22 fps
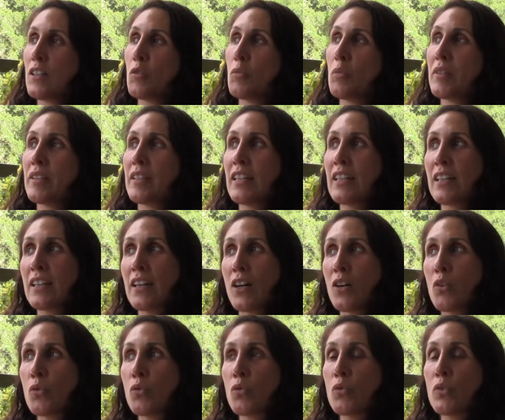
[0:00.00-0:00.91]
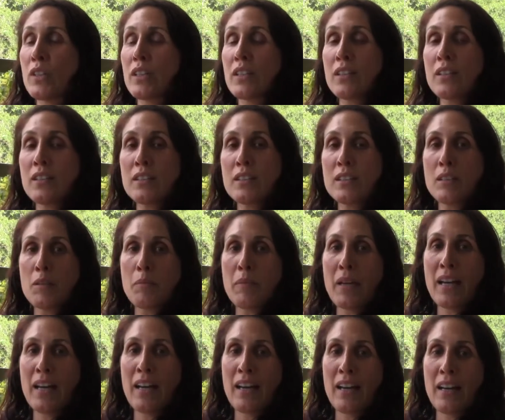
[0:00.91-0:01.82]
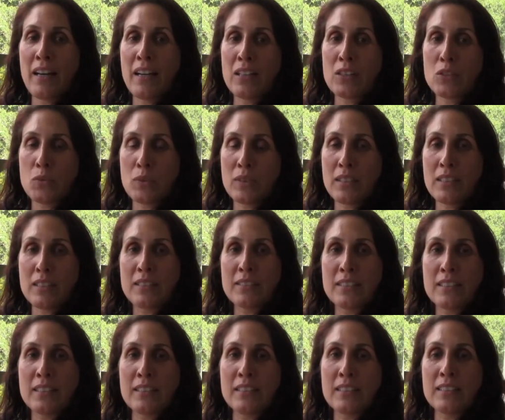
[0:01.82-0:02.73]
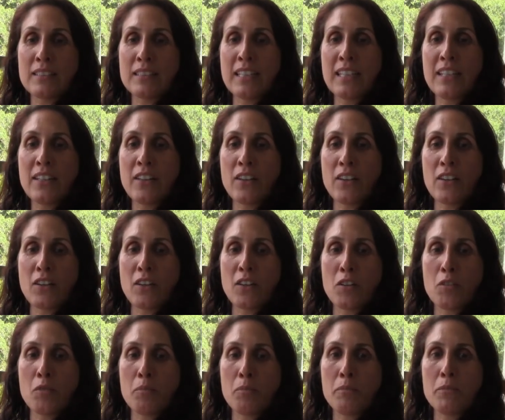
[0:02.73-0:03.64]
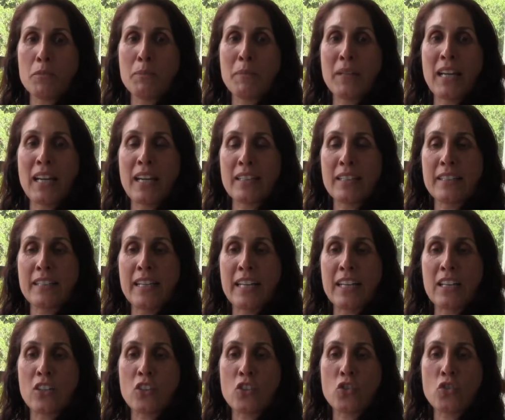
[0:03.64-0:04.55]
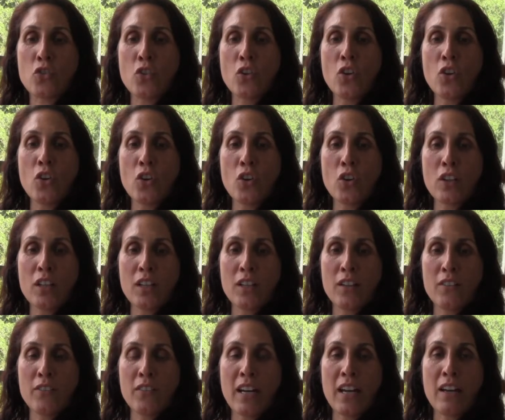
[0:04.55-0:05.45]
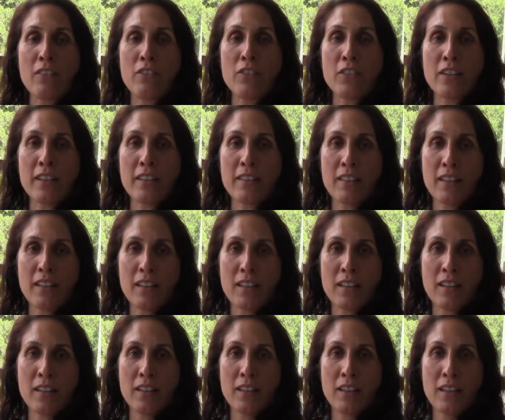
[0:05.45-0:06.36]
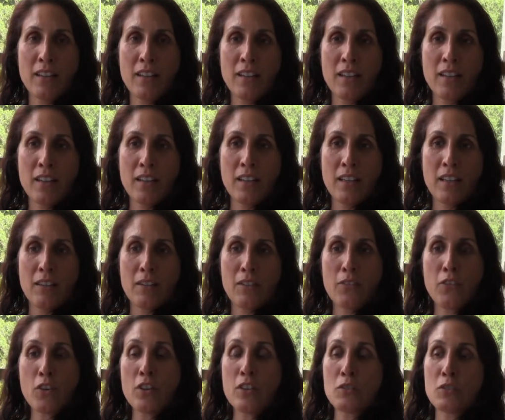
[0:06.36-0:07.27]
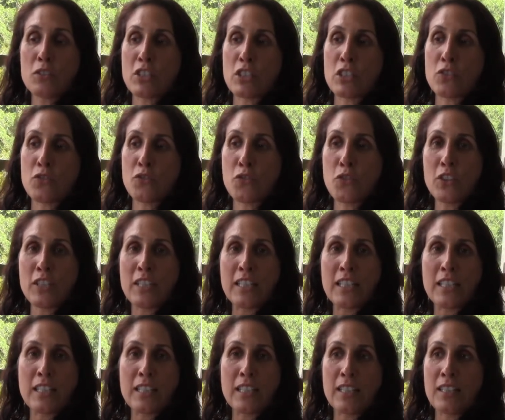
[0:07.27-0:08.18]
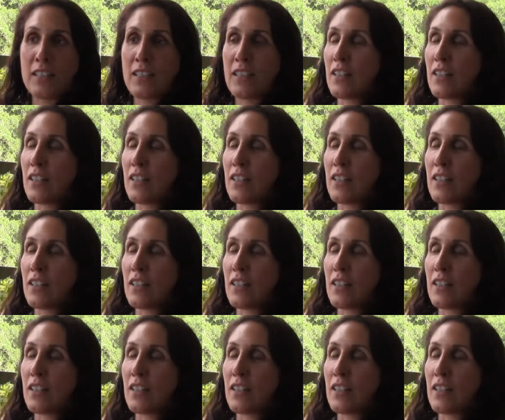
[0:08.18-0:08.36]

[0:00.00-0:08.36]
but then it got really bad is when the leader began to take control of everything. Before it was just free,